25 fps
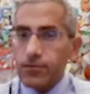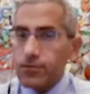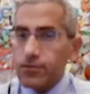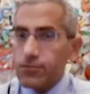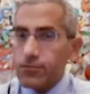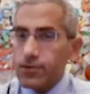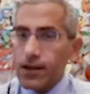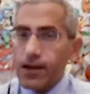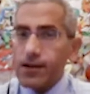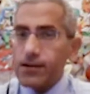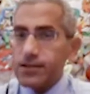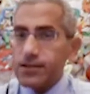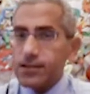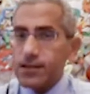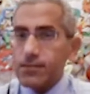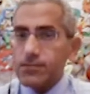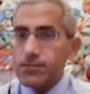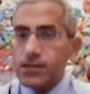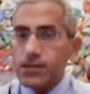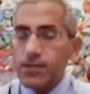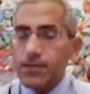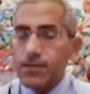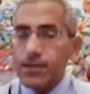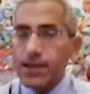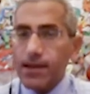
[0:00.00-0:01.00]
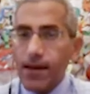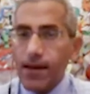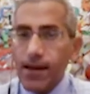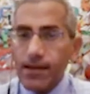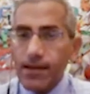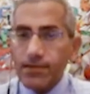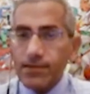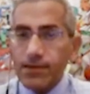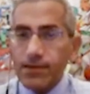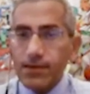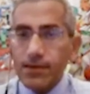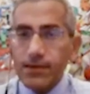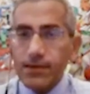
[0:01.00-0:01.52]
So there are some
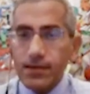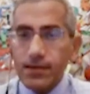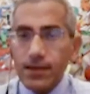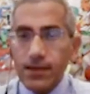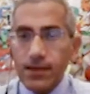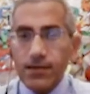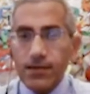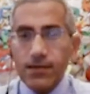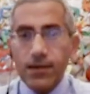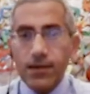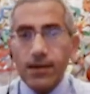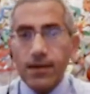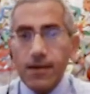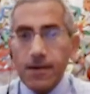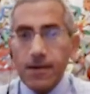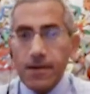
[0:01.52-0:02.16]
similarities in the